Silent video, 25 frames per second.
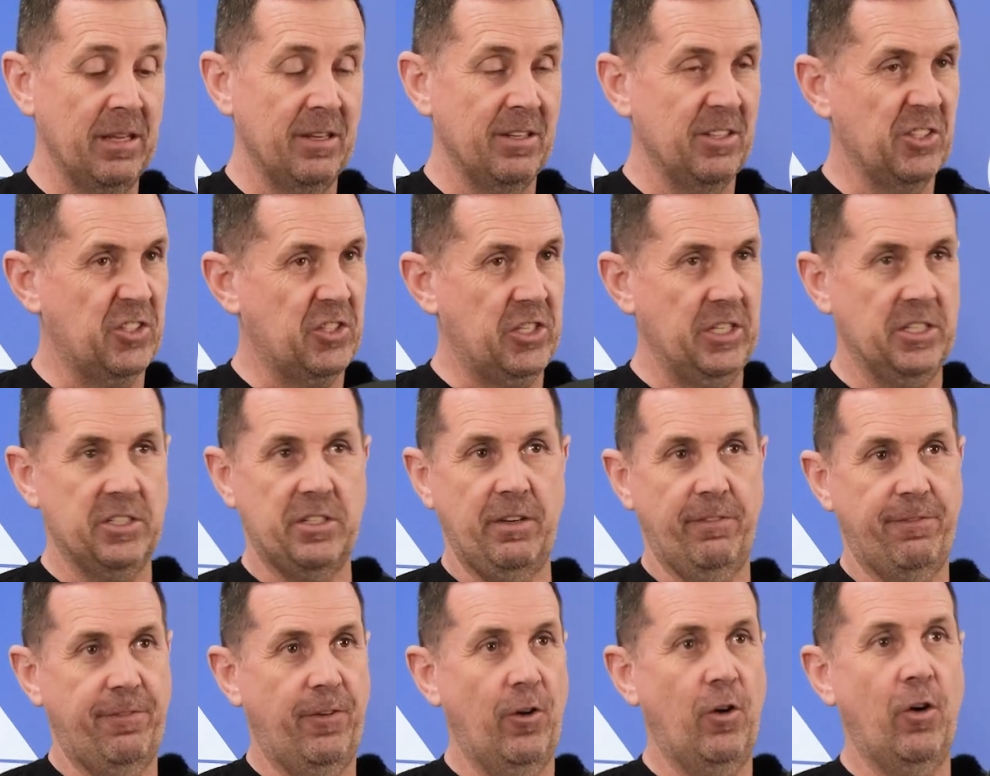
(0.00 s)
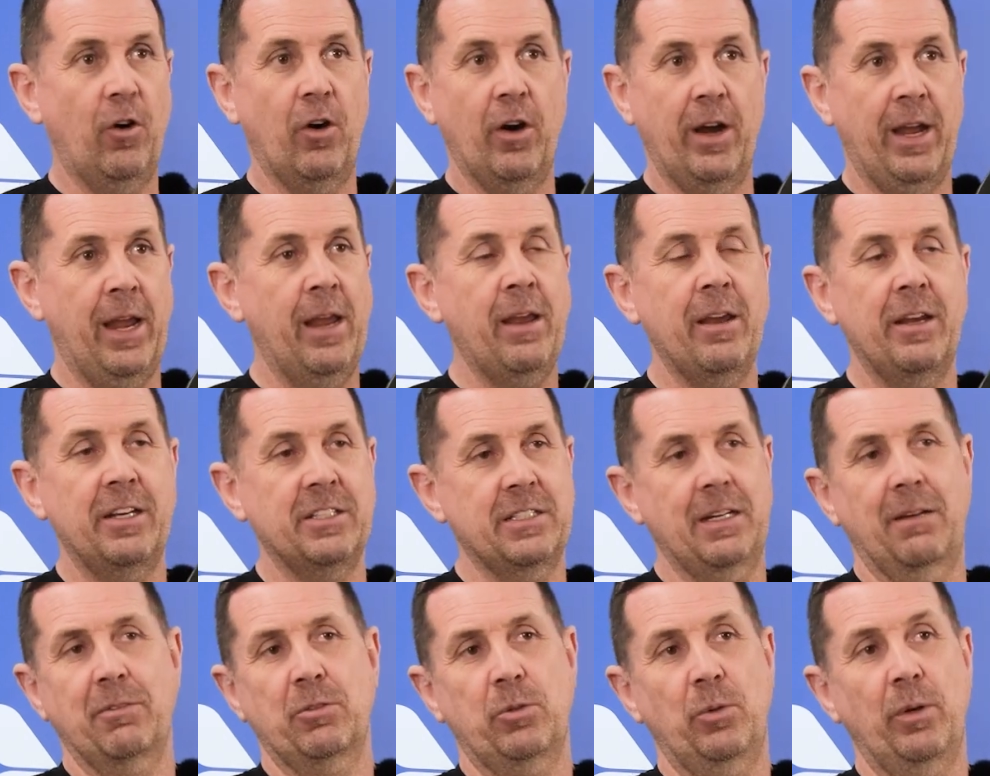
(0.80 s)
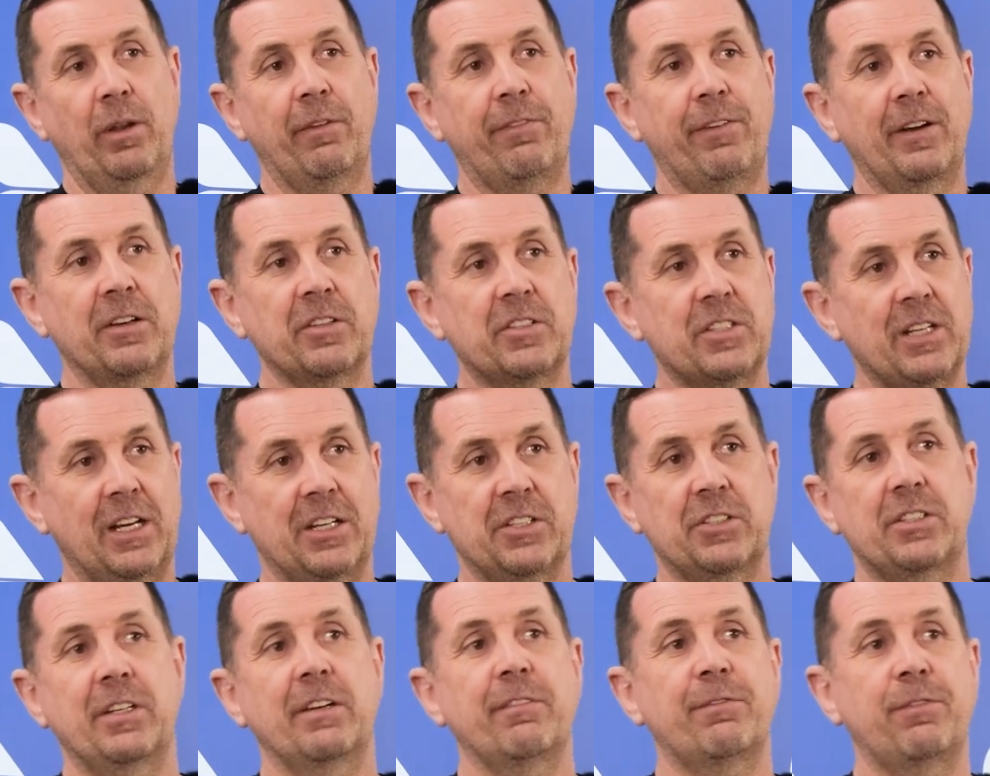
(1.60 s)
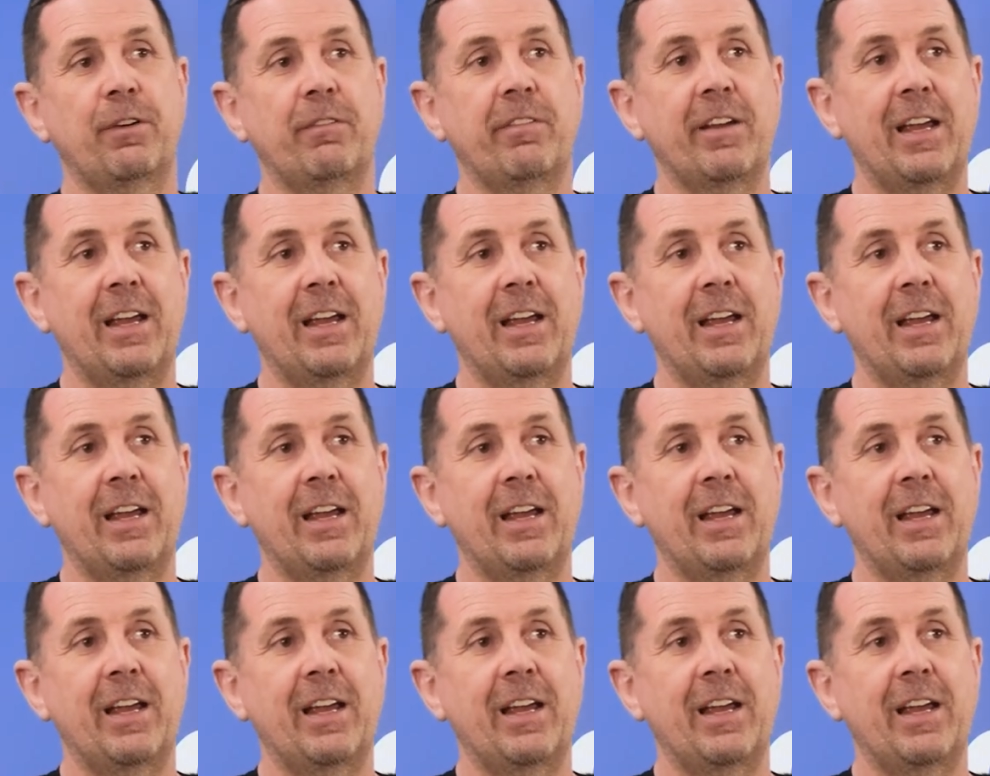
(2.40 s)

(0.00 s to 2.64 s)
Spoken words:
60-40 is absolutely fantastic for the